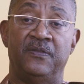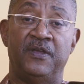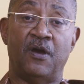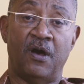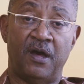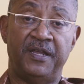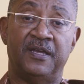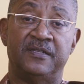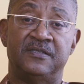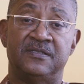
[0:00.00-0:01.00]
The
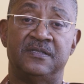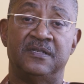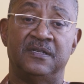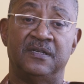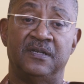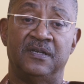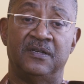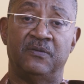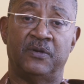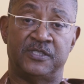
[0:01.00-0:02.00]
audience
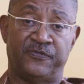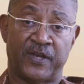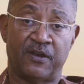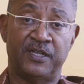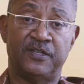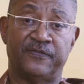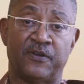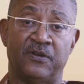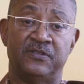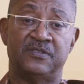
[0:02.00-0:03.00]
was very
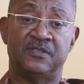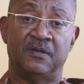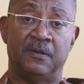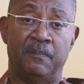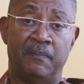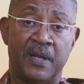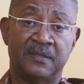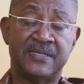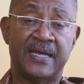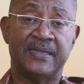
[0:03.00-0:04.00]
diverse,
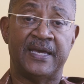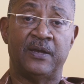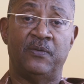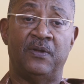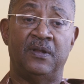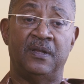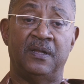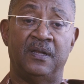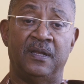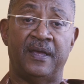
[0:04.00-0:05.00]
multilingual,
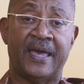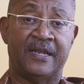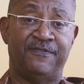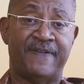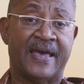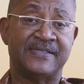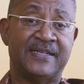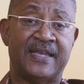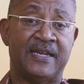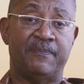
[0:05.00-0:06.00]
and
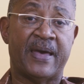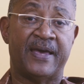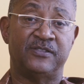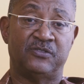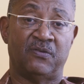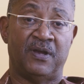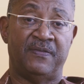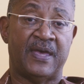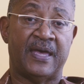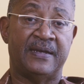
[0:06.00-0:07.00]
fascinated by a
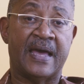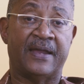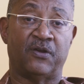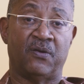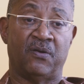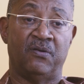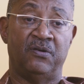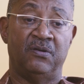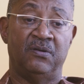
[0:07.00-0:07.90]
story they had not heard.